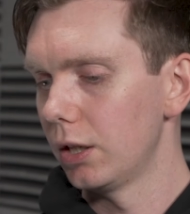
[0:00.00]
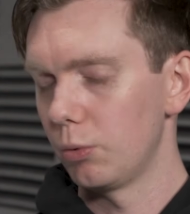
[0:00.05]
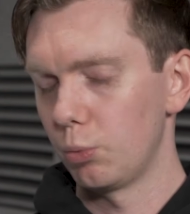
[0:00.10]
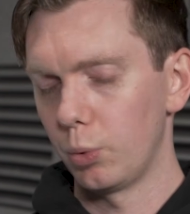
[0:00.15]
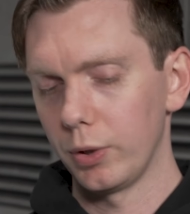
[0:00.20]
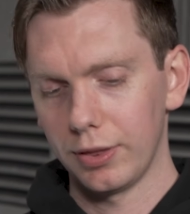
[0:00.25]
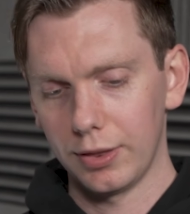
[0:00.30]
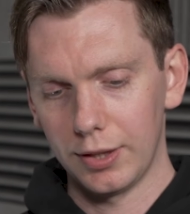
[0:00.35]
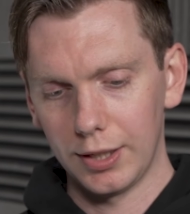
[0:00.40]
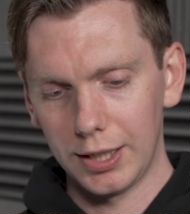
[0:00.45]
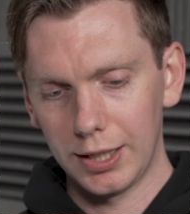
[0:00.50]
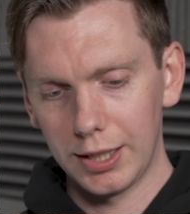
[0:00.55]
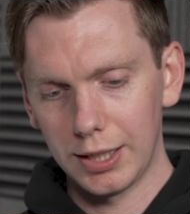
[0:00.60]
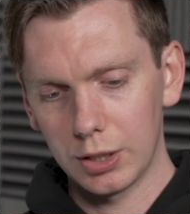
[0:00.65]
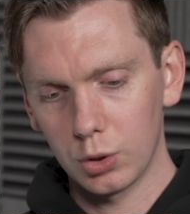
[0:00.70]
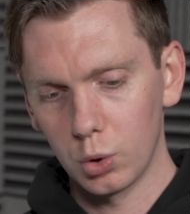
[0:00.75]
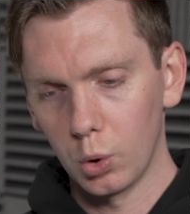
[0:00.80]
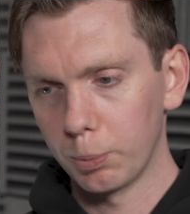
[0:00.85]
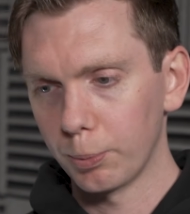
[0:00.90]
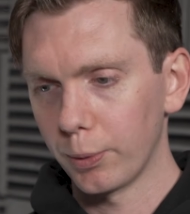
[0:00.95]
With the
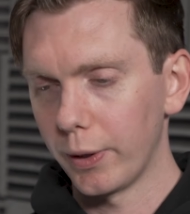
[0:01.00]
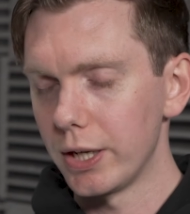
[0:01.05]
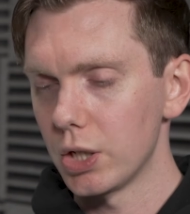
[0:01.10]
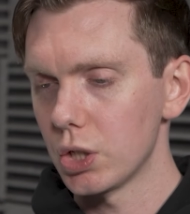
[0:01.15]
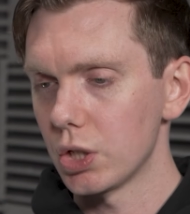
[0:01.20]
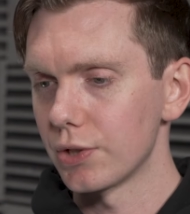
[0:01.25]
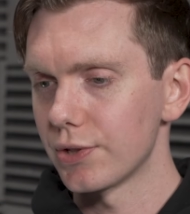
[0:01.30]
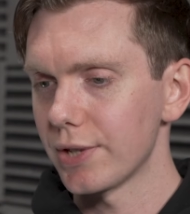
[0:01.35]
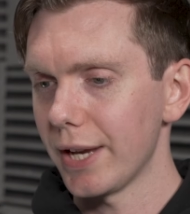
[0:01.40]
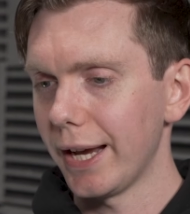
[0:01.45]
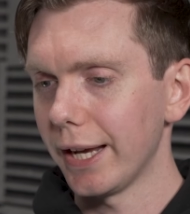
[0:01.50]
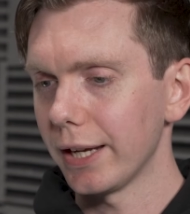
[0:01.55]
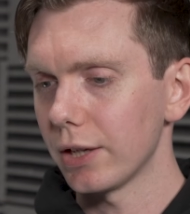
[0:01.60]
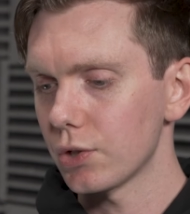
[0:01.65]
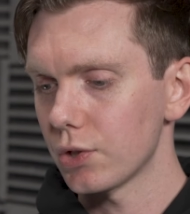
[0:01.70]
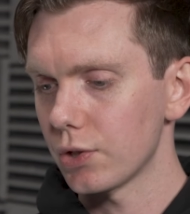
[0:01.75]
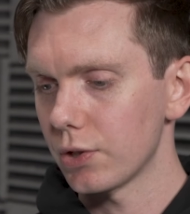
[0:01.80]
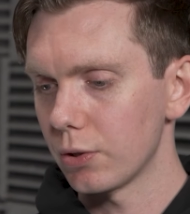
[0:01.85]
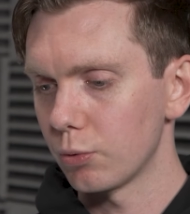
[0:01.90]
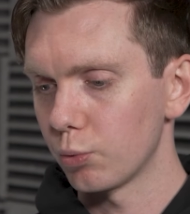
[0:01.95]
corporation
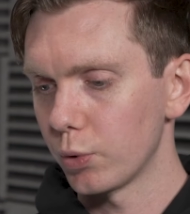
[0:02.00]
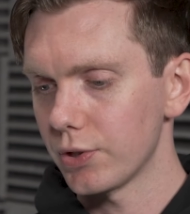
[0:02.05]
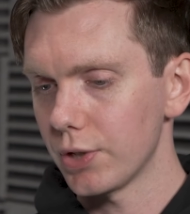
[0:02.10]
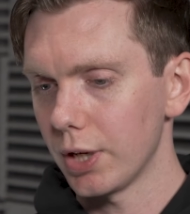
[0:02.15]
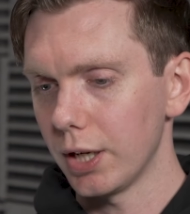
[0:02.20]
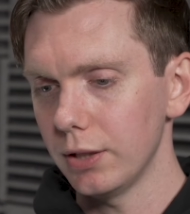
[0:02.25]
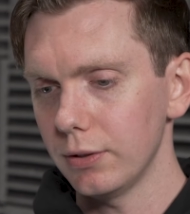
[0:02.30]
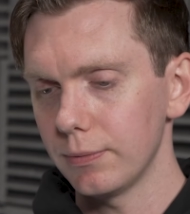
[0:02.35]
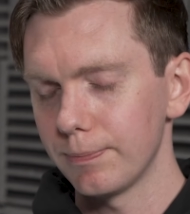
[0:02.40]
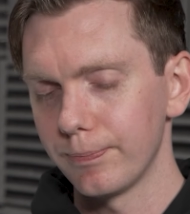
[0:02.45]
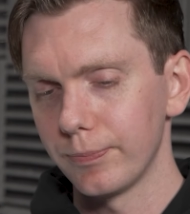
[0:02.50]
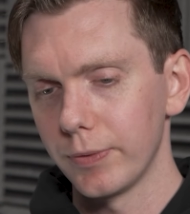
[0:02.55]
tax return,